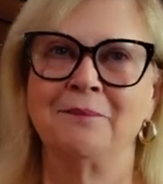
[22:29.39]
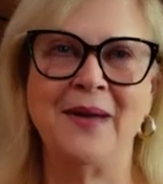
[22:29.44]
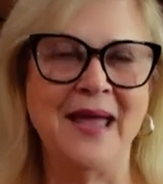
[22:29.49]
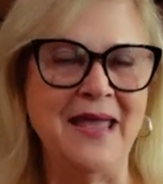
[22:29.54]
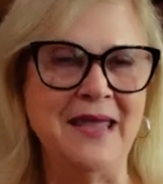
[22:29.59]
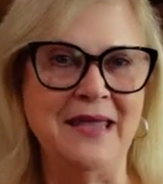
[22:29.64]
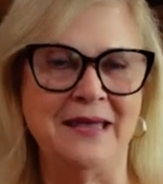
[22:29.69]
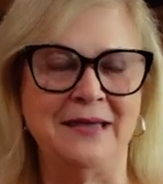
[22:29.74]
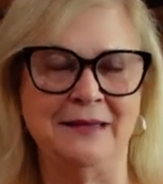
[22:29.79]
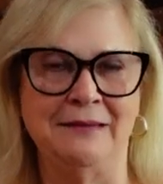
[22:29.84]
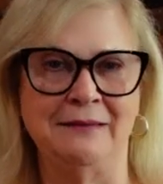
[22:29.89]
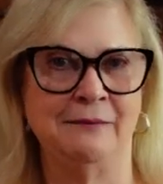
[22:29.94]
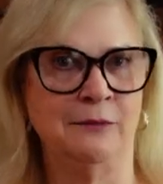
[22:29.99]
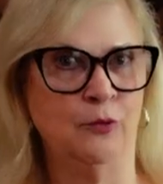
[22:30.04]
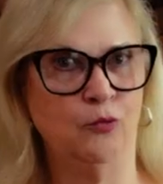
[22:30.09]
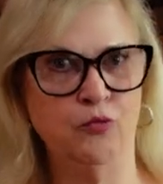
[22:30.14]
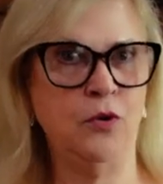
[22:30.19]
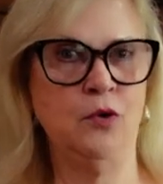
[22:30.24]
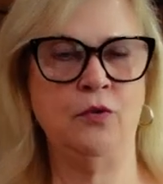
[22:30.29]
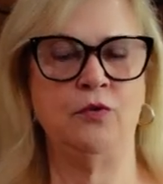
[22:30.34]
Man,
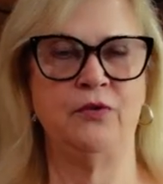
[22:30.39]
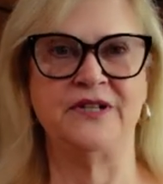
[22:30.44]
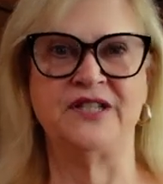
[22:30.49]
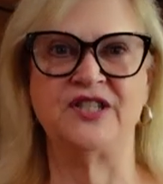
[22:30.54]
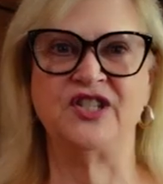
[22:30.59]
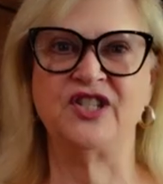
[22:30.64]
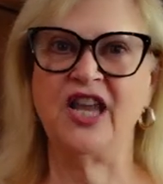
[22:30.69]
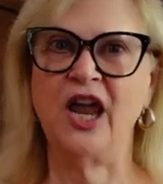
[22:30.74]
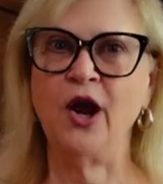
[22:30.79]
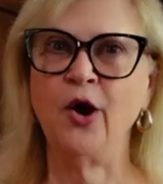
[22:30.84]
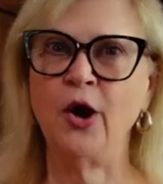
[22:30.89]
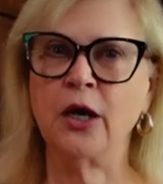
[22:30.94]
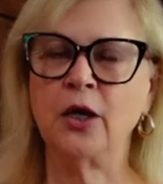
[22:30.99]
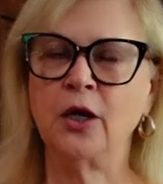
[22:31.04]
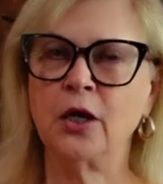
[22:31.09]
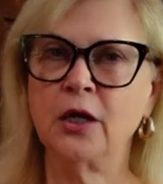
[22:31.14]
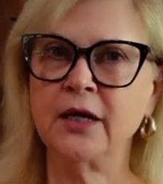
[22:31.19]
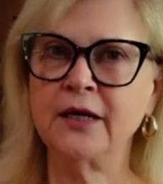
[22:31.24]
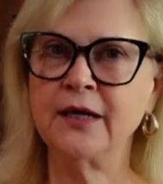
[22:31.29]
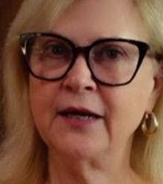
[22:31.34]
whoo, scary
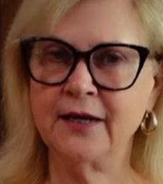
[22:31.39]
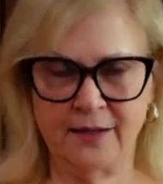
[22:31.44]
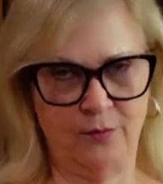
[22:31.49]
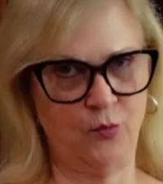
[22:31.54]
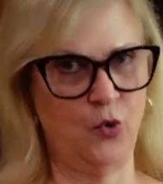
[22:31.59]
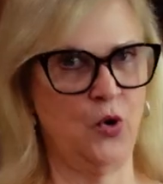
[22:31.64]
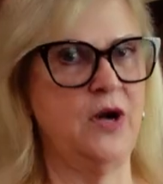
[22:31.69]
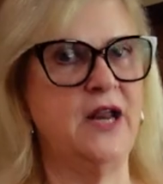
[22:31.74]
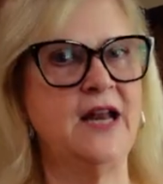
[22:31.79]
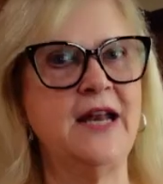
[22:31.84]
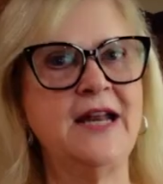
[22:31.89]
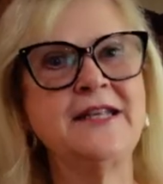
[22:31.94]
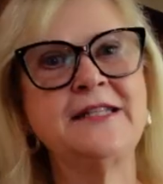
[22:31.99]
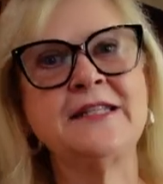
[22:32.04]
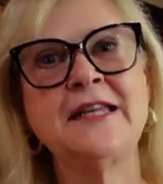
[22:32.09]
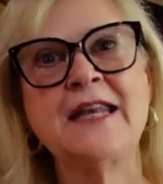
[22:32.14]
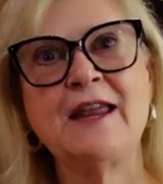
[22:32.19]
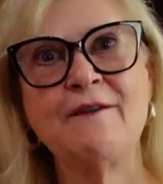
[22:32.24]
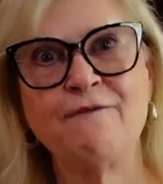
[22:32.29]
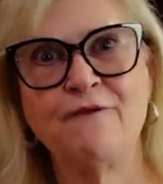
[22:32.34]
looking in the morning,
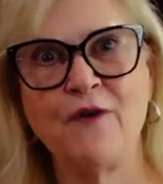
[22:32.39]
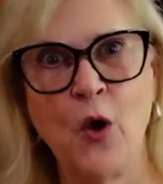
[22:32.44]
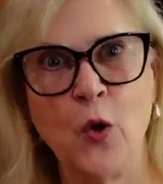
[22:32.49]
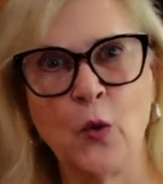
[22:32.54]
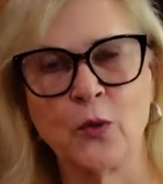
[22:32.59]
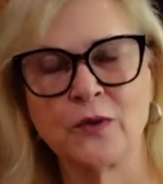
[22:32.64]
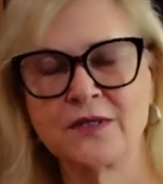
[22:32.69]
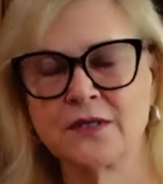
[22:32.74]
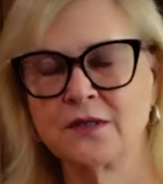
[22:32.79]
isn't he, folks?